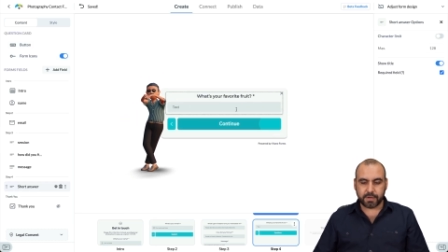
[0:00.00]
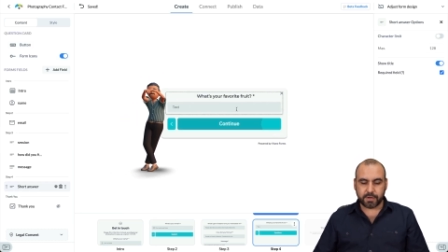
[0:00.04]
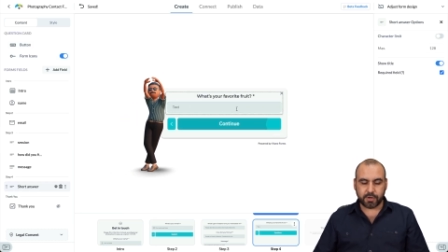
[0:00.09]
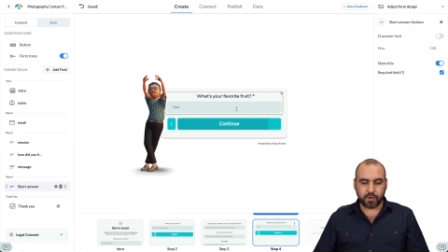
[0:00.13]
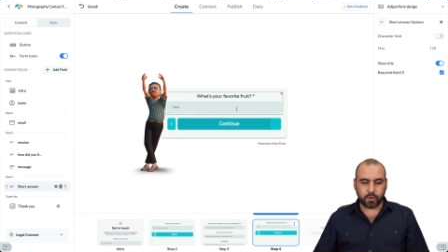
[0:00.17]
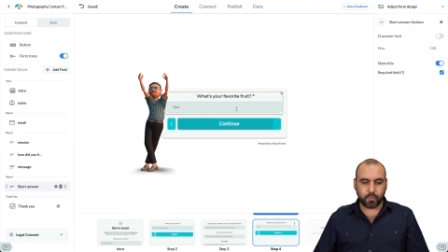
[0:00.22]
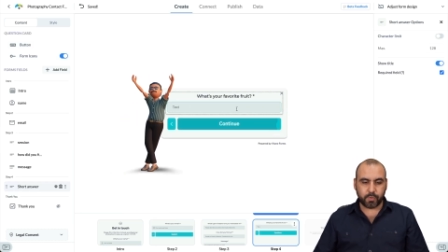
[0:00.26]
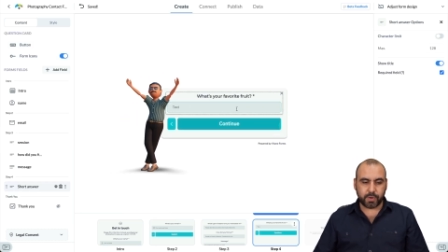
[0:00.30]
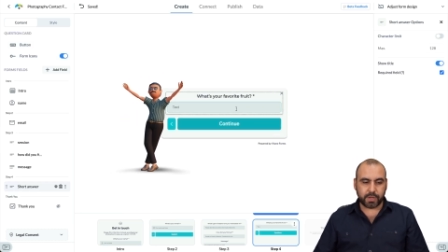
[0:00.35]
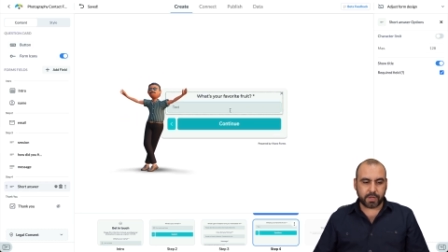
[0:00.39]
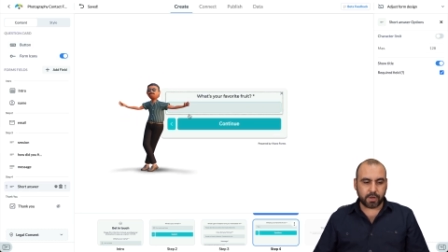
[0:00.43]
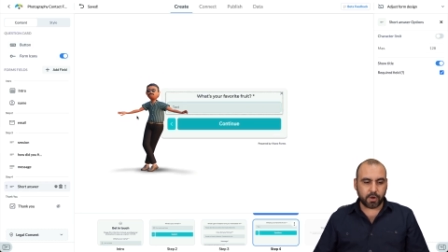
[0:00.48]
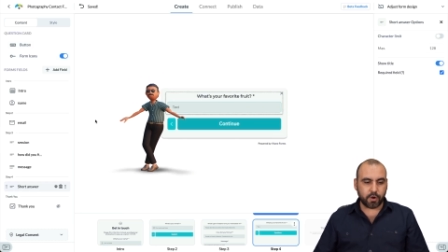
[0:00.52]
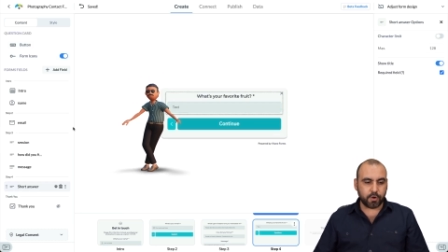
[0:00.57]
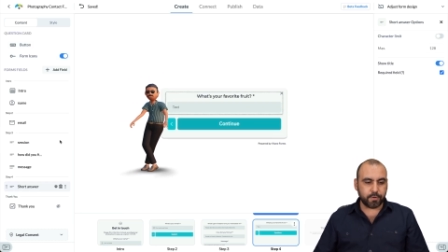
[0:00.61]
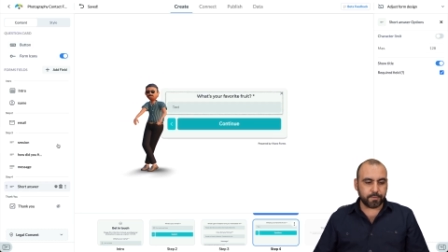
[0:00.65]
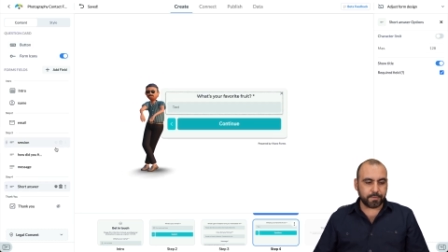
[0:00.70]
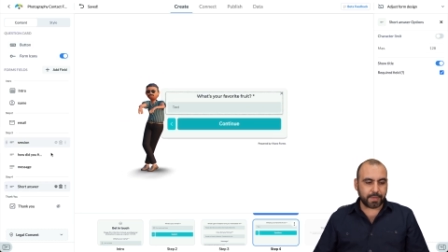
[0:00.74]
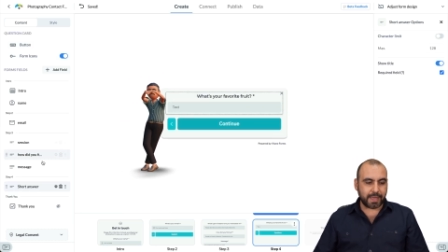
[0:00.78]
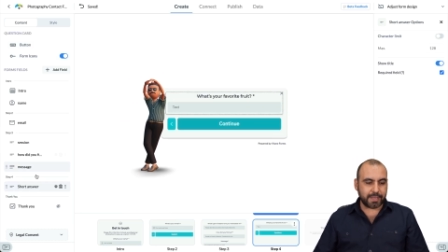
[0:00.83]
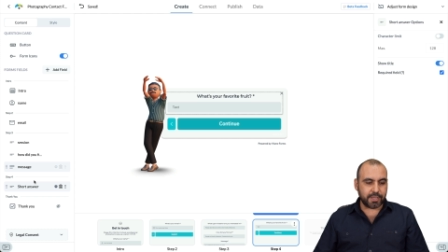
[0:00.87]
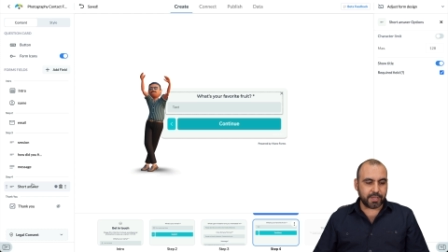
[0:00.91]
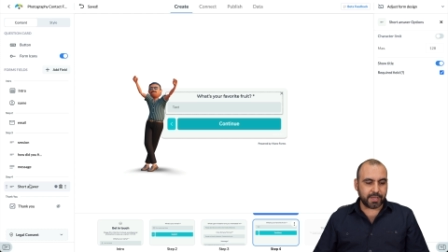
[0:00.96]
Here we
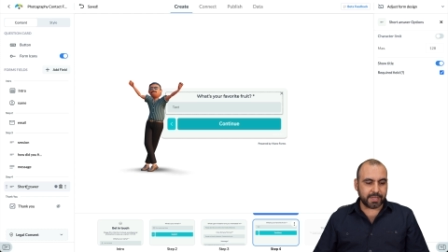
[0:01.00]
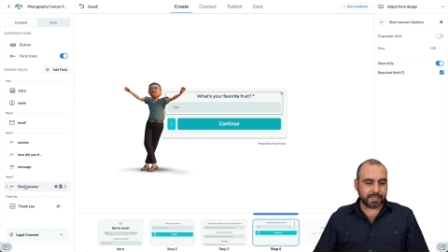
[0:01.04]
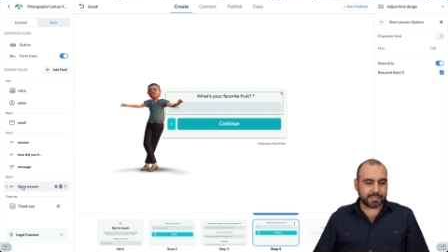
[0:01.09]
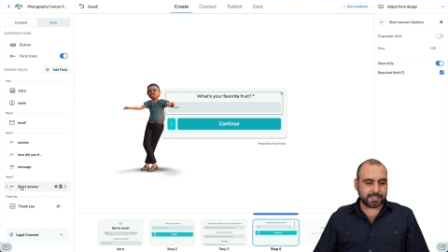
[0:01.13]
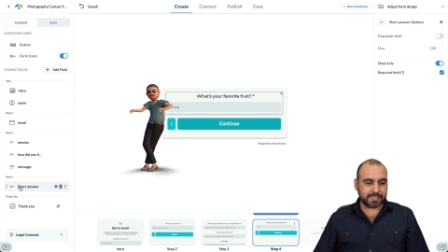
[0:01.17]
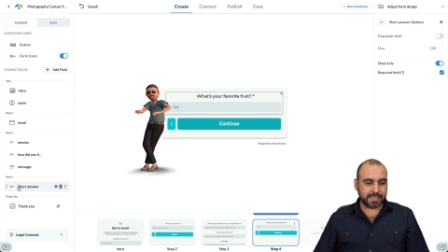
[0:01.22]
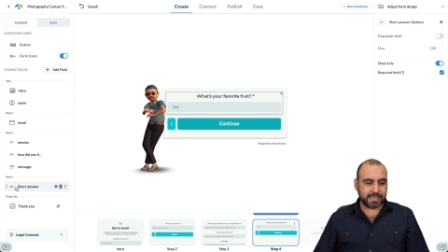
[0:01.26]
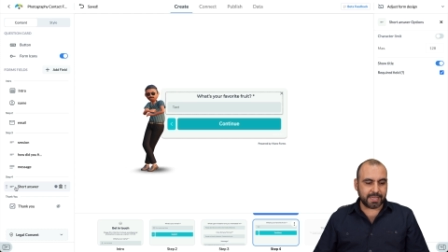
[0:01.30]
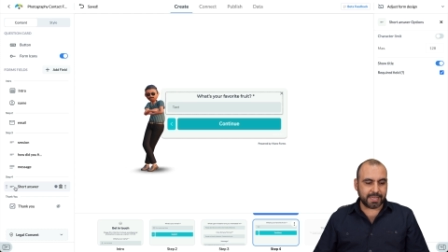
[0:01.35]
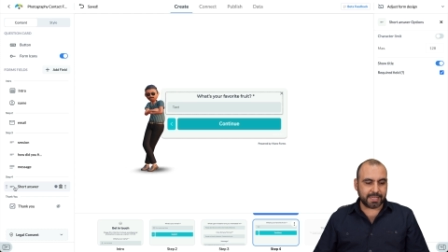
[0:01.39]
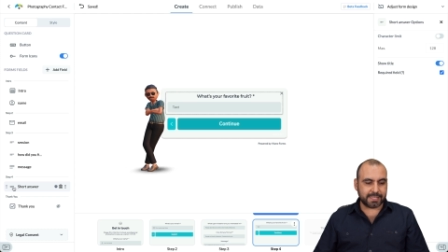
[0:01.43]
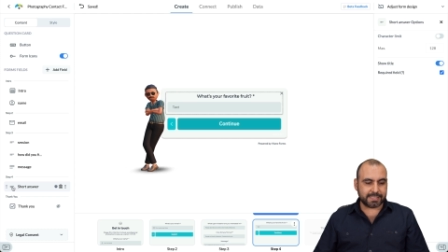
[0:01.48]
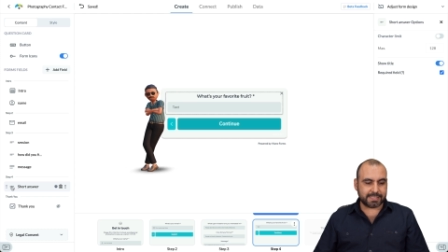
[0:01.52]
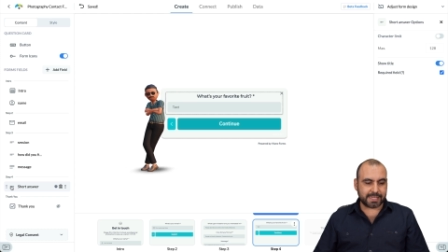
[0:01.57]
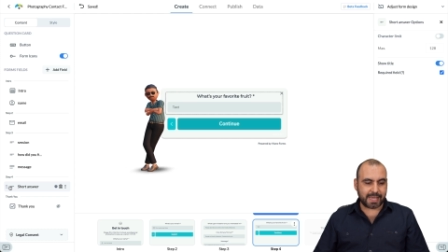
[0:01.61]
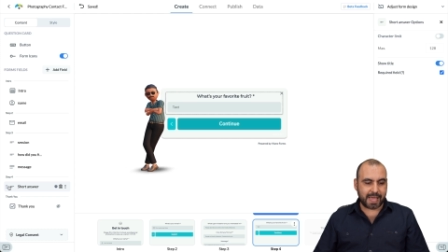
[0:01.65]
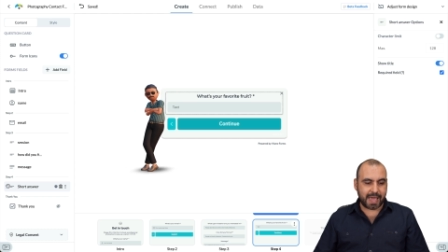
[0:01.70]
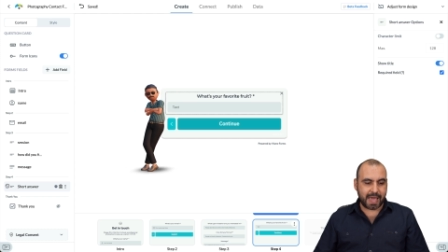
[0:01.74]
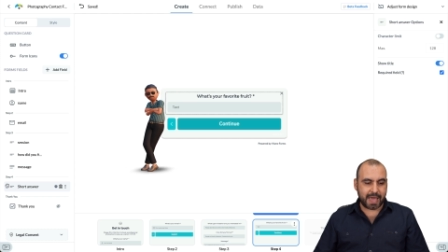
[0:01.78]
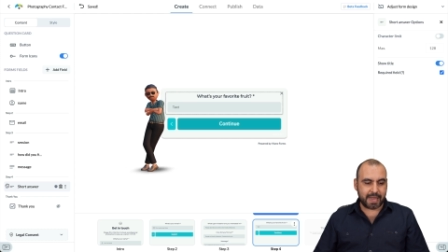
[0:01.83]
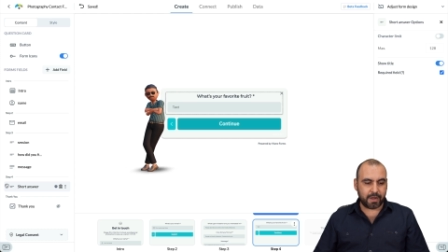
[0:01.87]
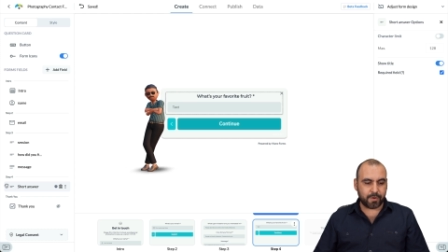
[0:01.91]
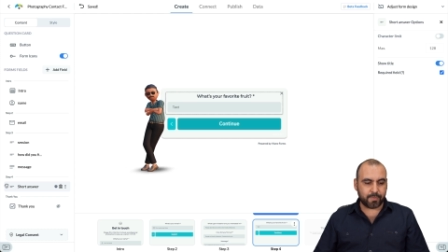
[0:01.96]
go. And you can see it's
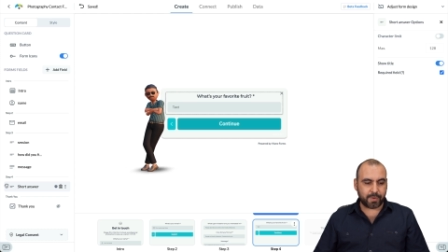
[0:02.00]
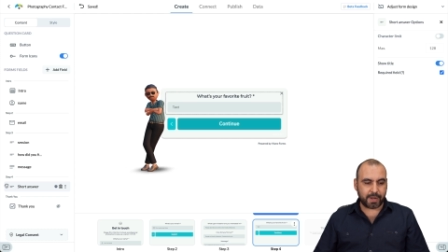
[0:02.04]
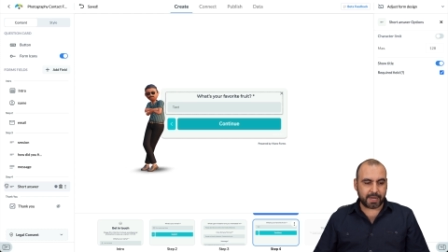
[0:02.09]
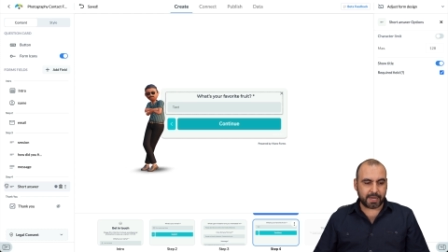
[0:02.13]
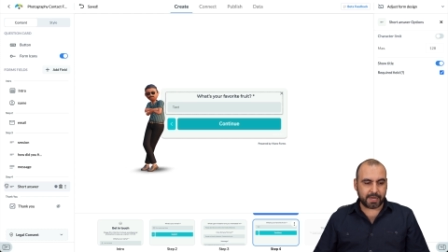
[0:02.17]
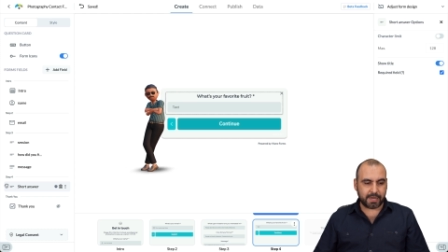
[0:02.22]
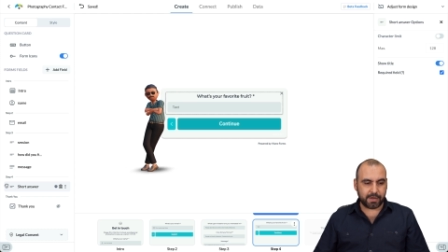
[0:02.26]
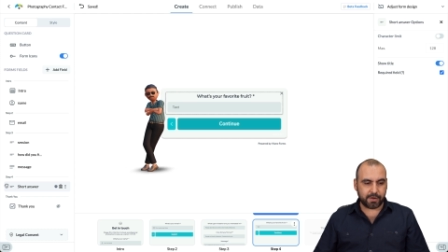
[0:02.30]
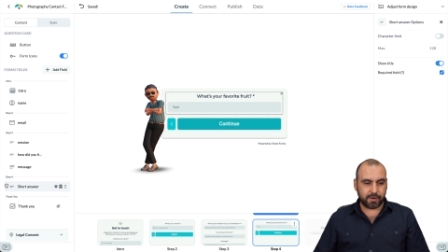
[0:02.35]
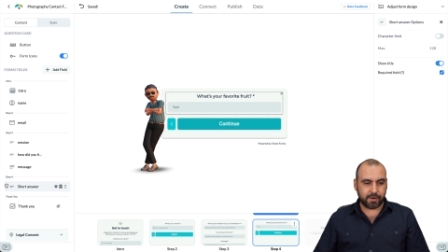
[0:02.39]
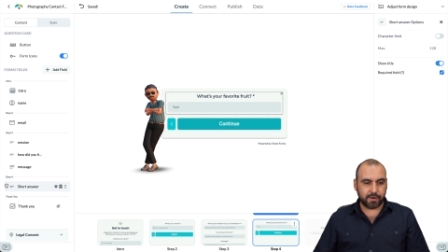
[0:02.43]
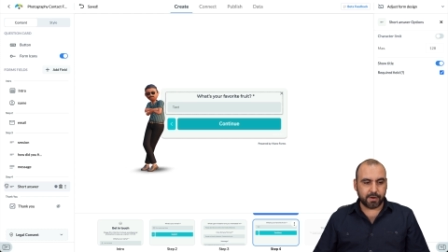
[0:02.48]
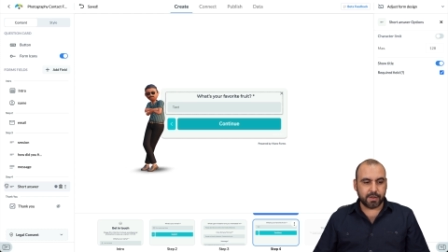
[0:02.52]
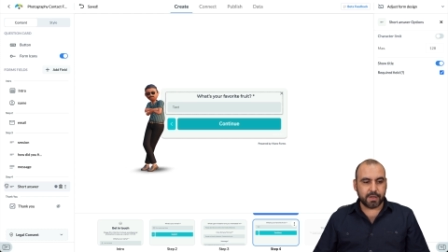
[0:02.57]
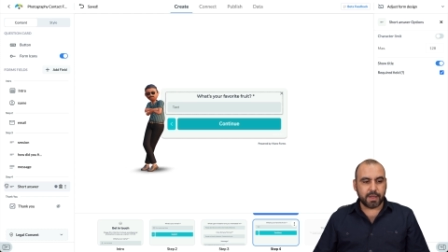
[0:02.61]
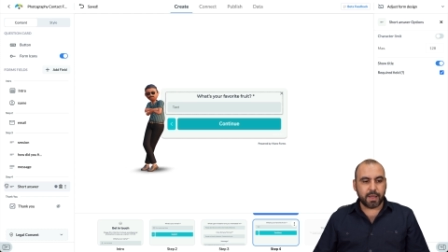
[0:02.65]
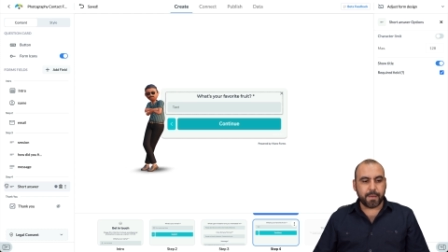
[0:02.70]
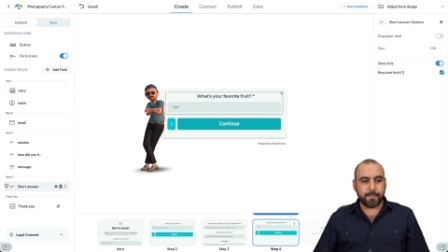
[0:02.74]
added right here,